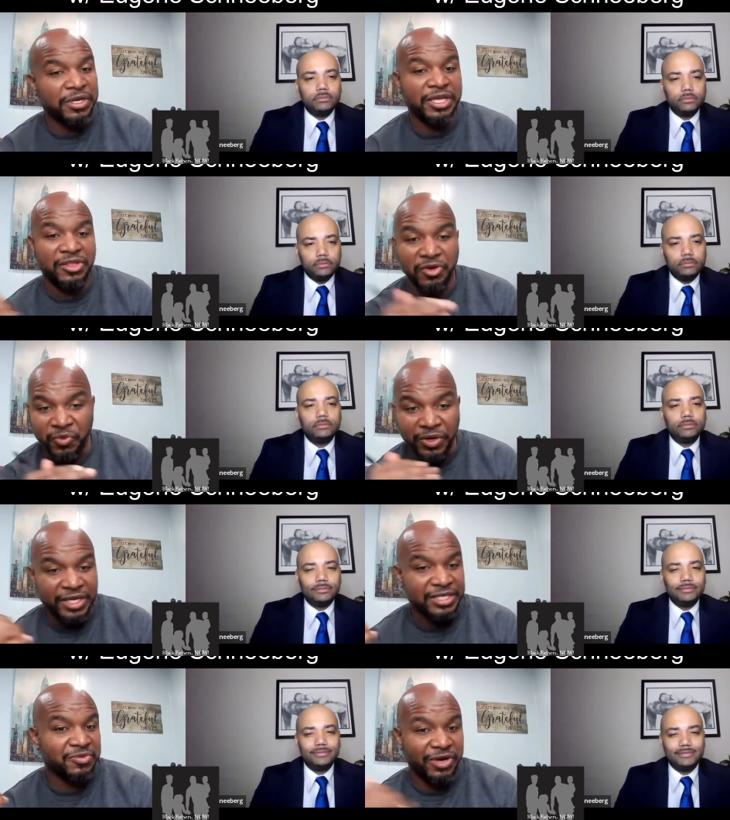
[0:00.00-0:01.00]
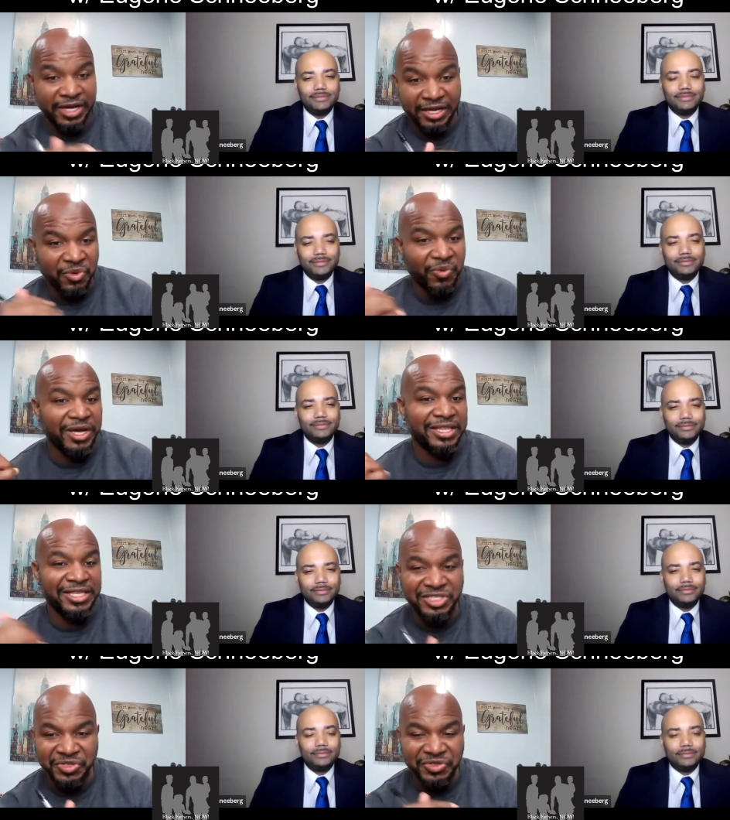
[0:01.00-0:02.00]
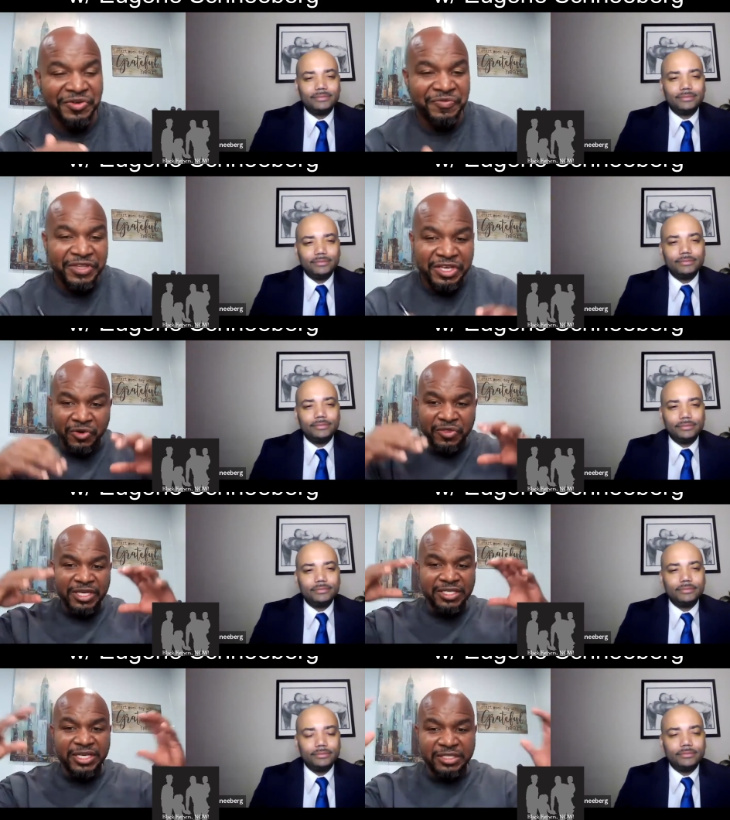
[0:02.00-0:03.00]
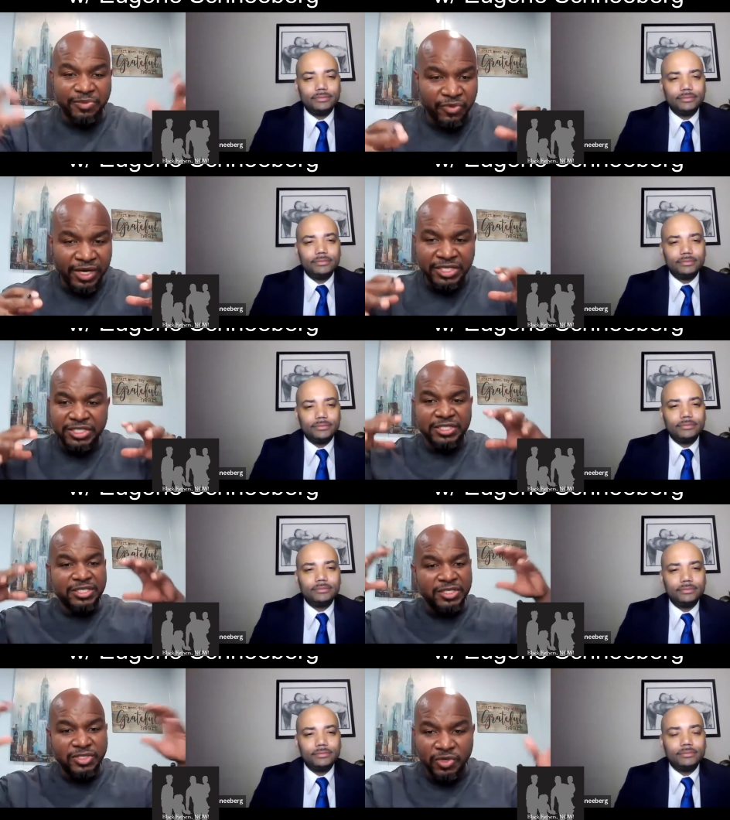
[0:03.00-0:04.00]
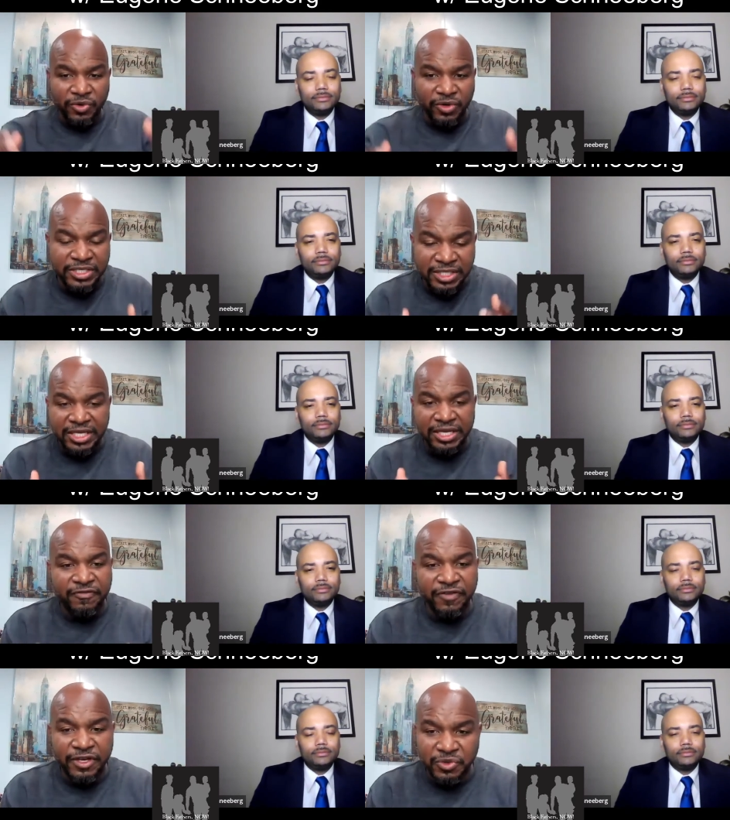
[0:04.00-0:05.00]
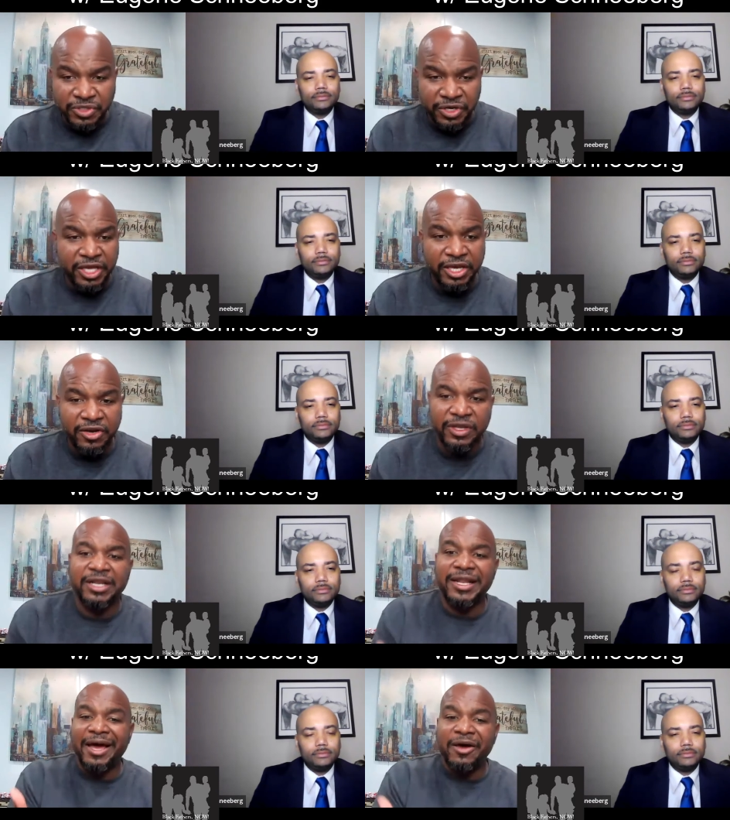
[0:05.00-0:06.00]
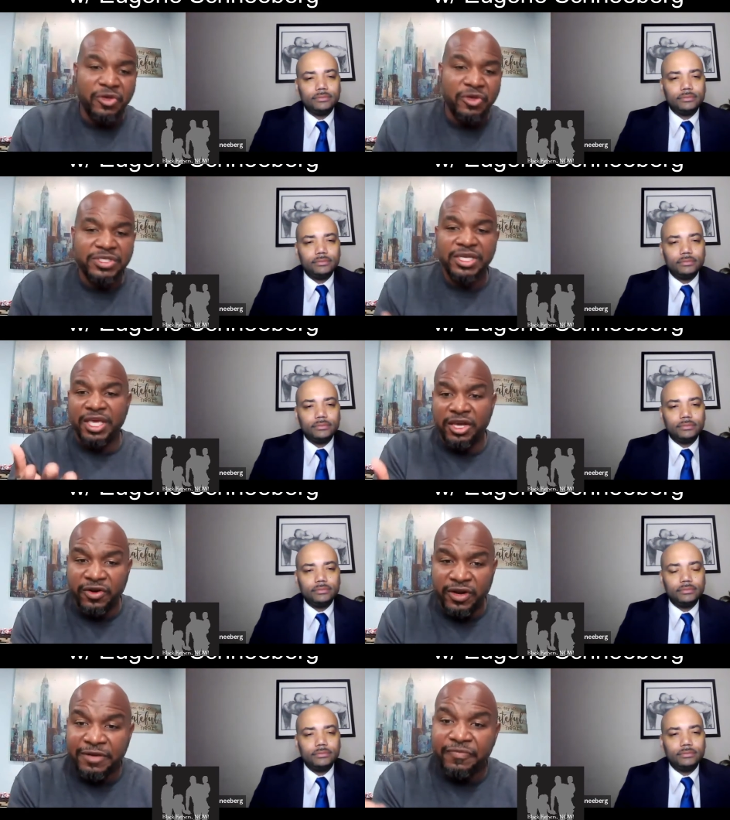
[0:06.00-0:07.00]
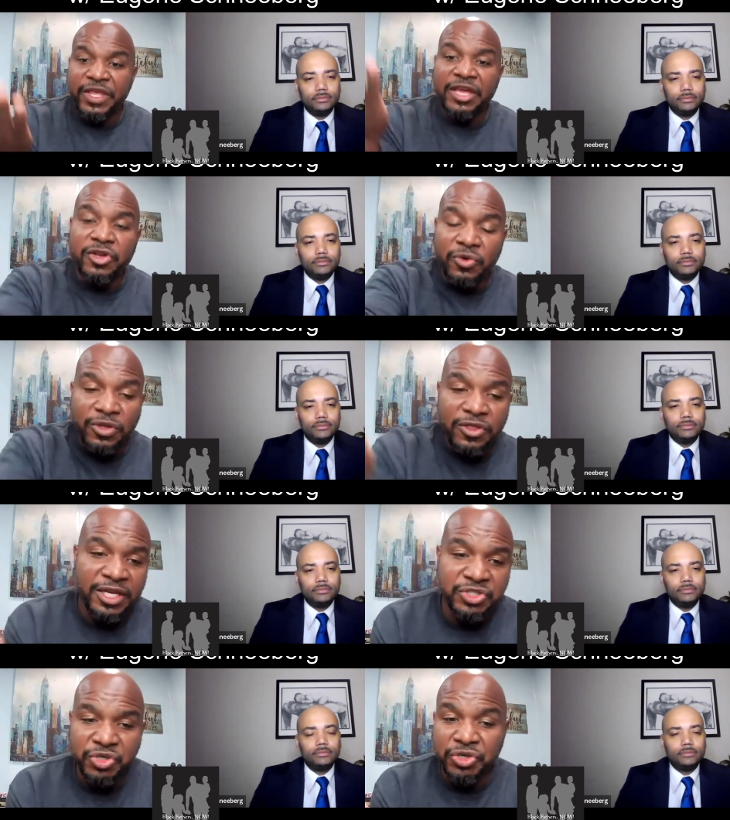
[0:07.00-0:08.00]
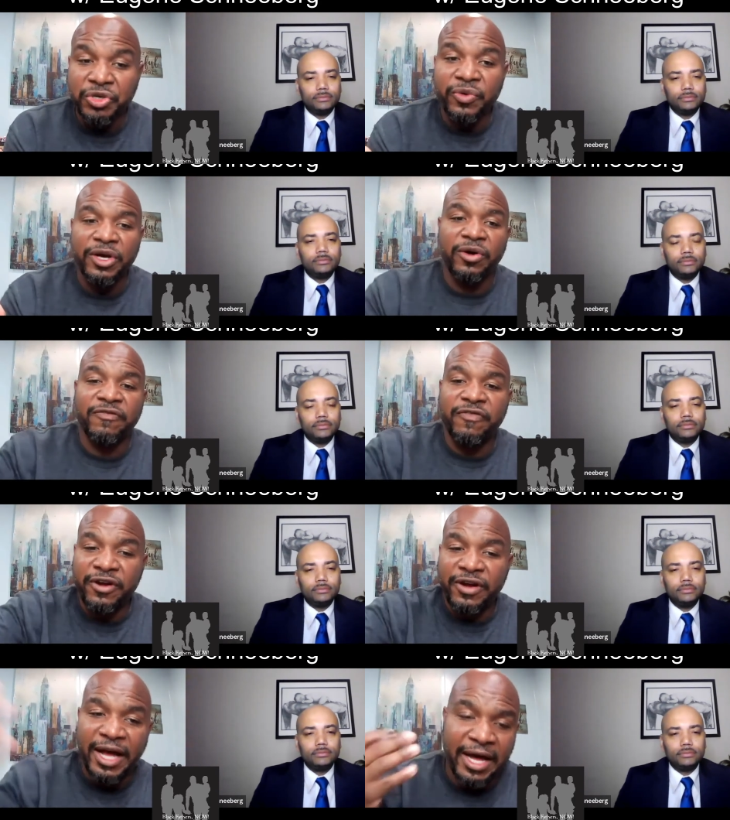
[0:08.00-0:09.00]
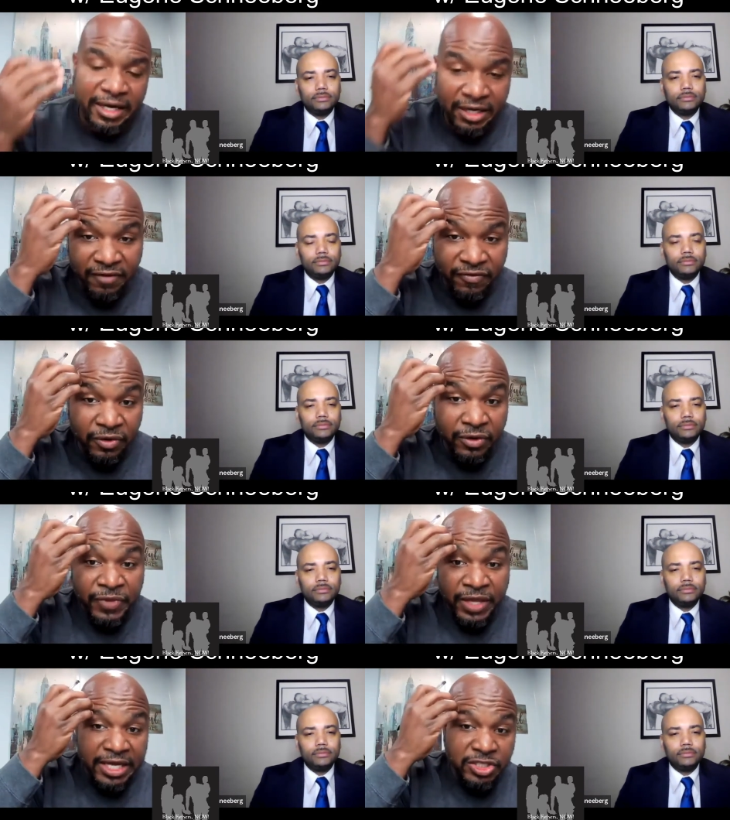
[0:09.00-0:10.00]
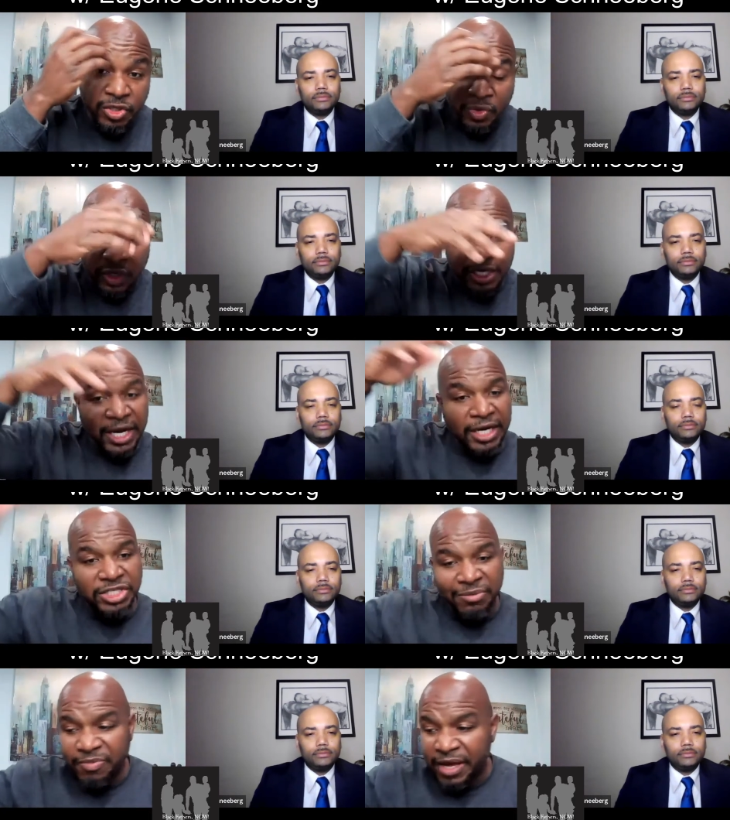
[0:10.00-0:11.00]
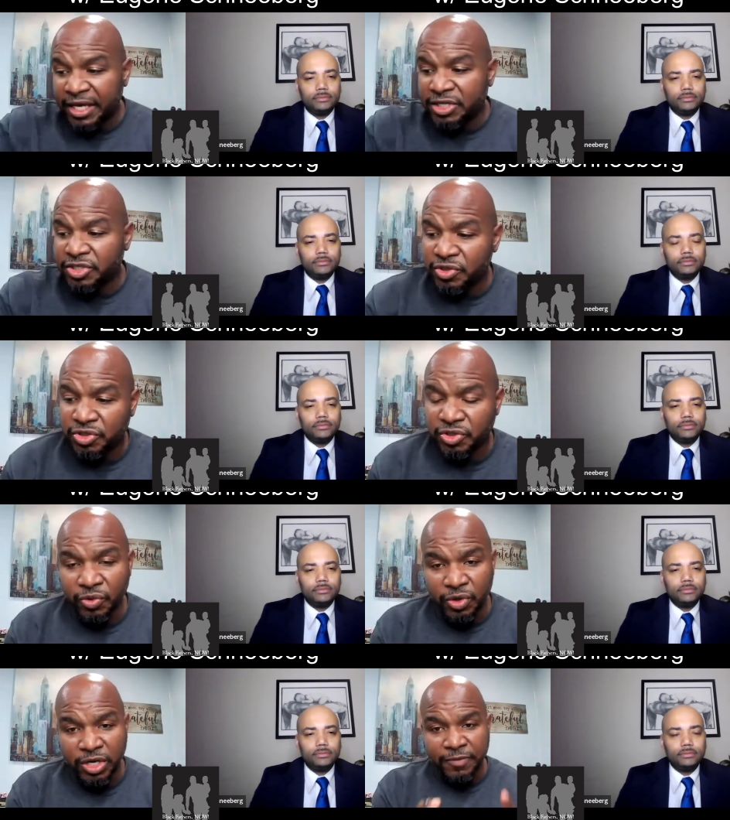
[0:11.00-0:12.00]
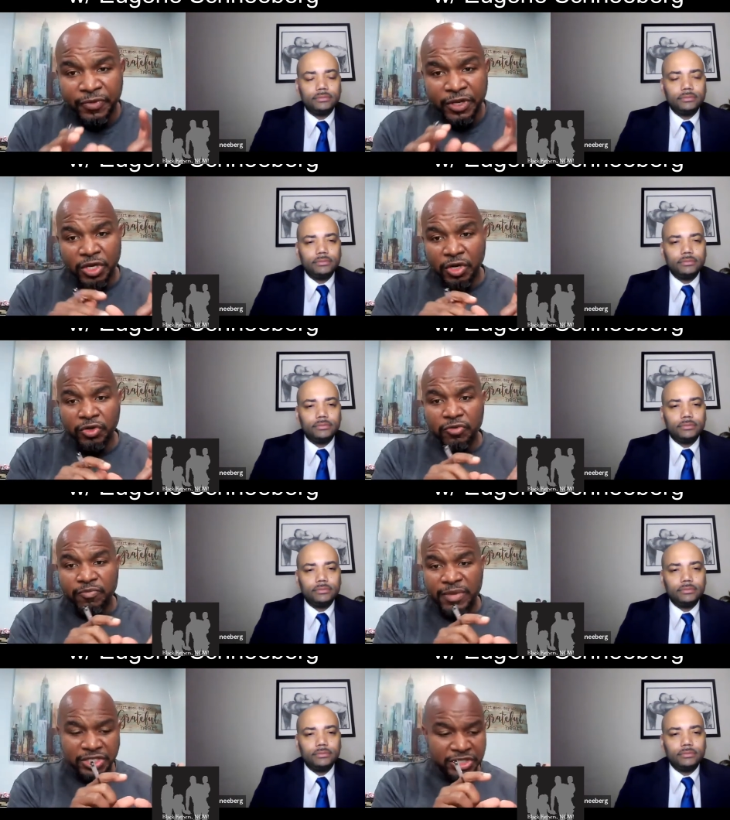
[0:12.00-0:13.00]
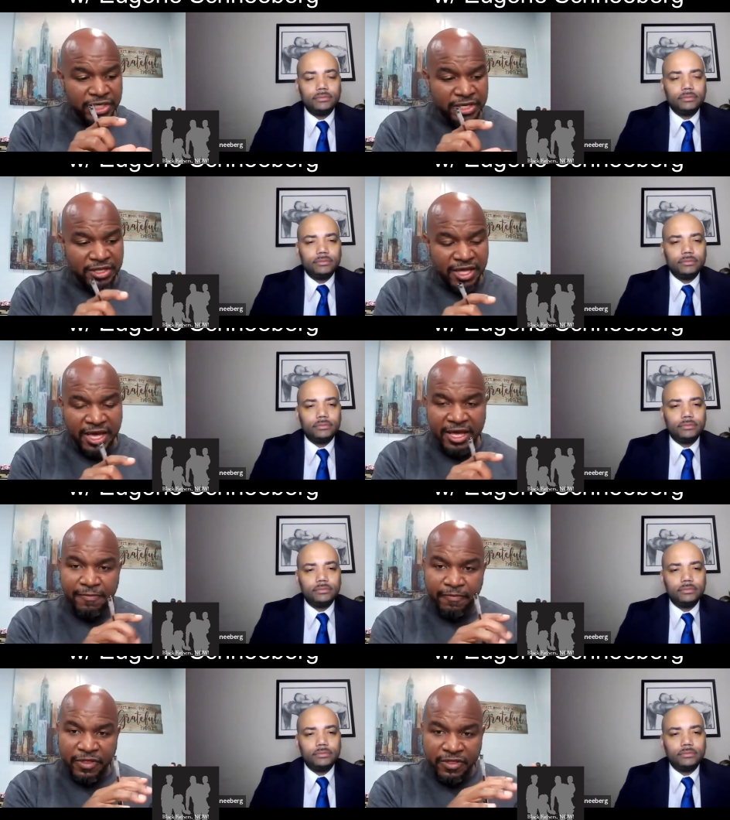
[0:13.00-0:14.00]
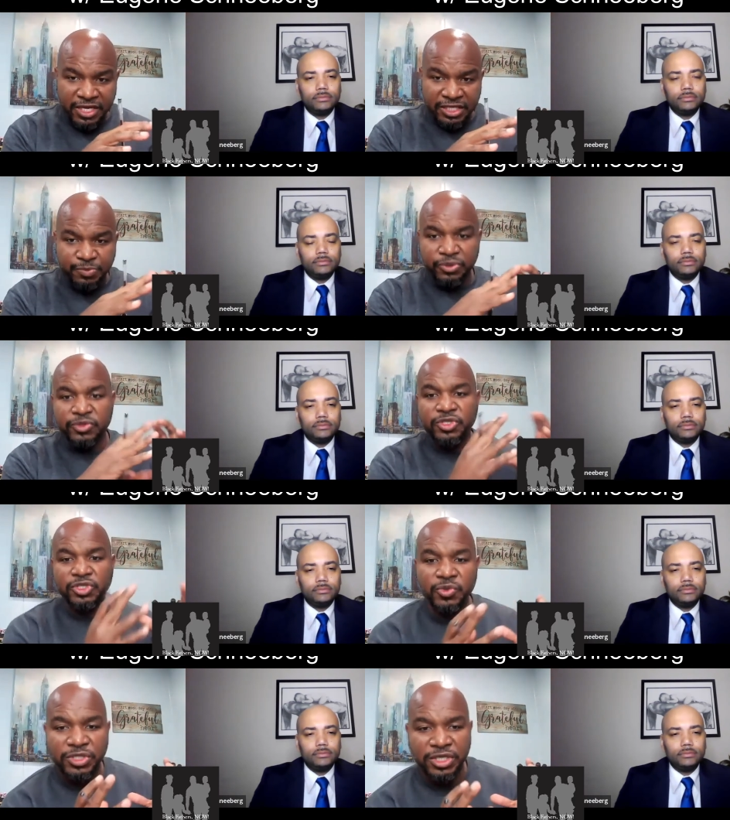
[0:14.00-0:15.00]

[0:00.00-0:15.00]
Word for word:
Speaker 1: beneath your wings right the way that you you know these inspirations these stories these individuals that are here that allow you to carry and do the things you're doing on a very high level and so kind of jumping back into your story you know you mentioned that this pursuit